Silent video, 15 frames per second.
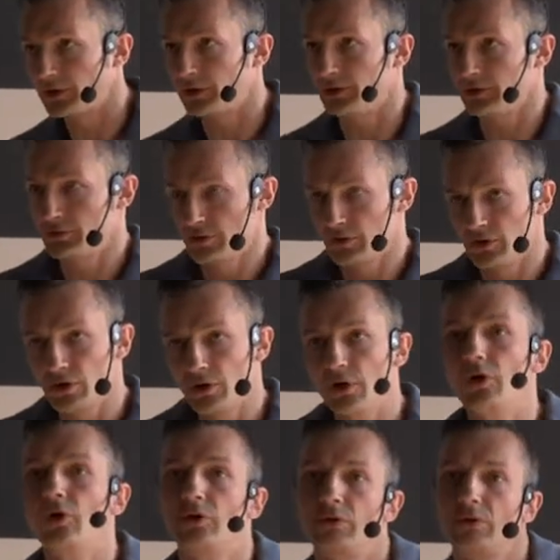of
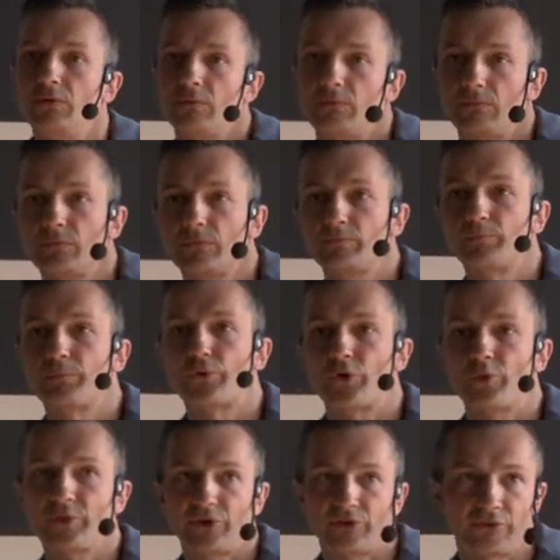
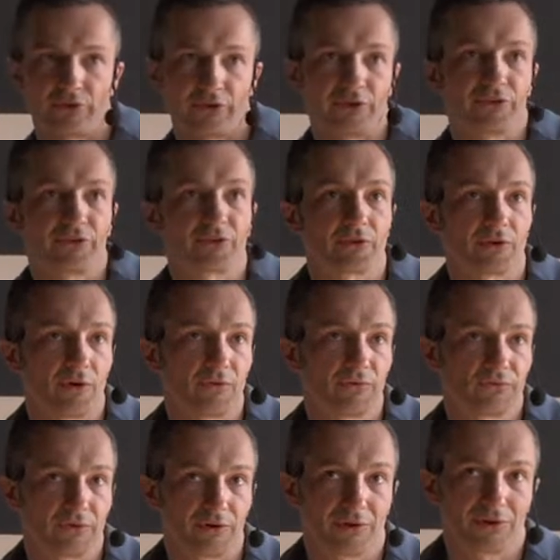promises of
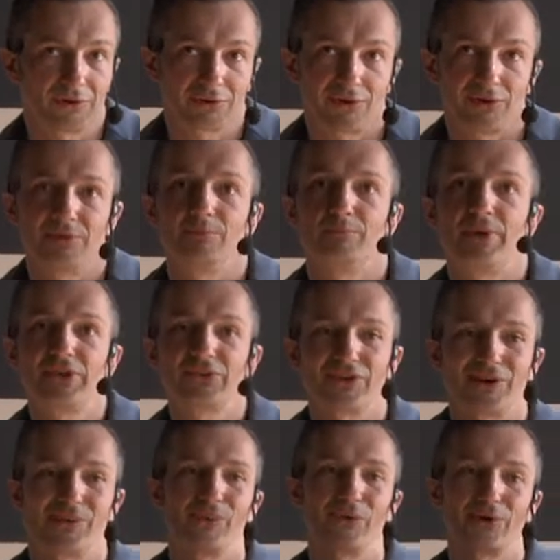kind of
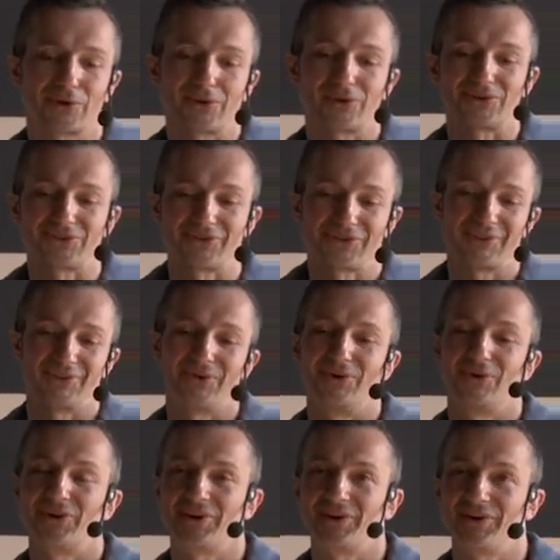better world
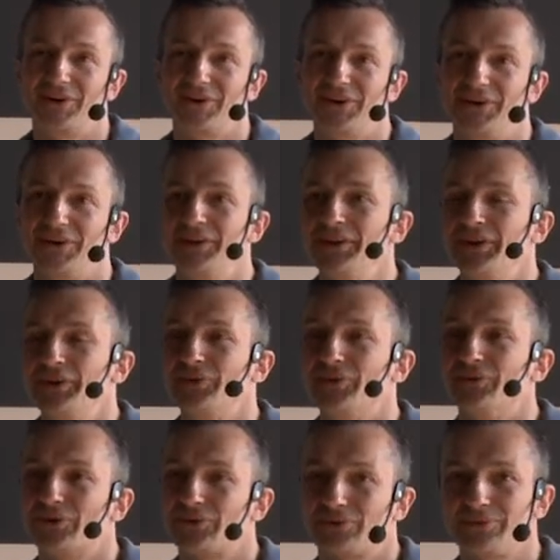or
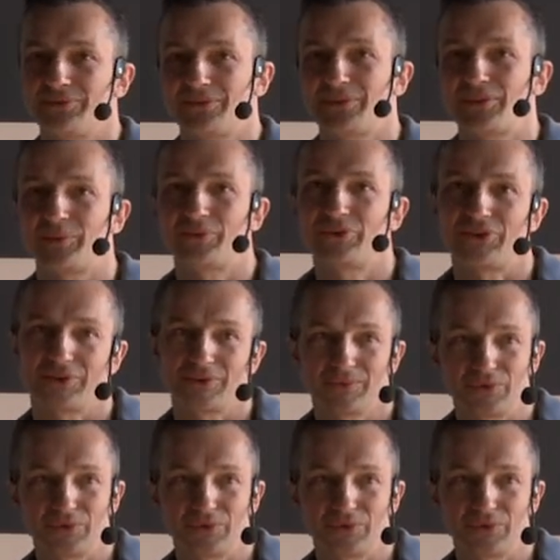something